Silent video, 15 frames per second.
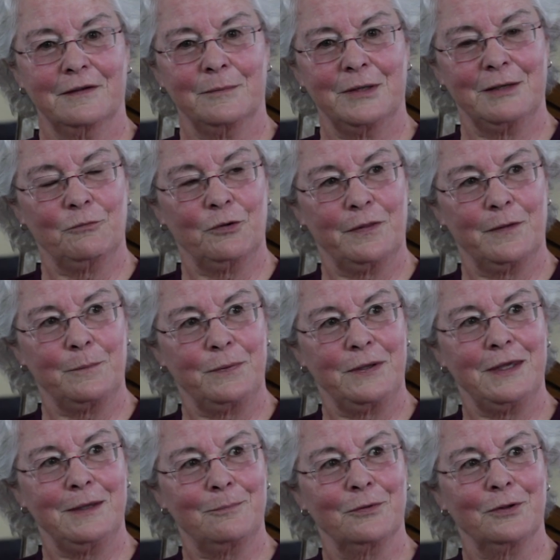I mean, when the
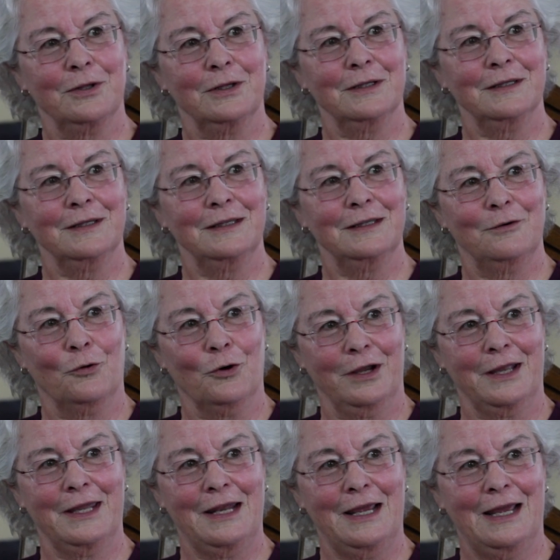people
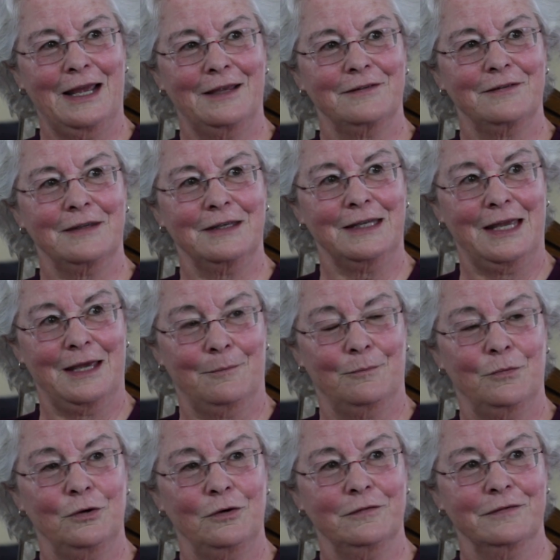organize and get
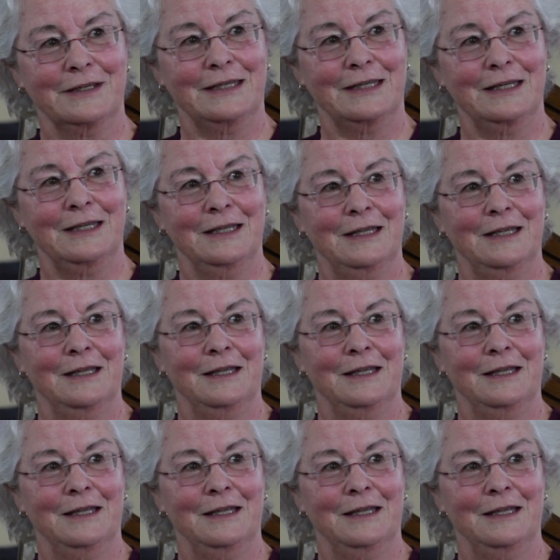moving,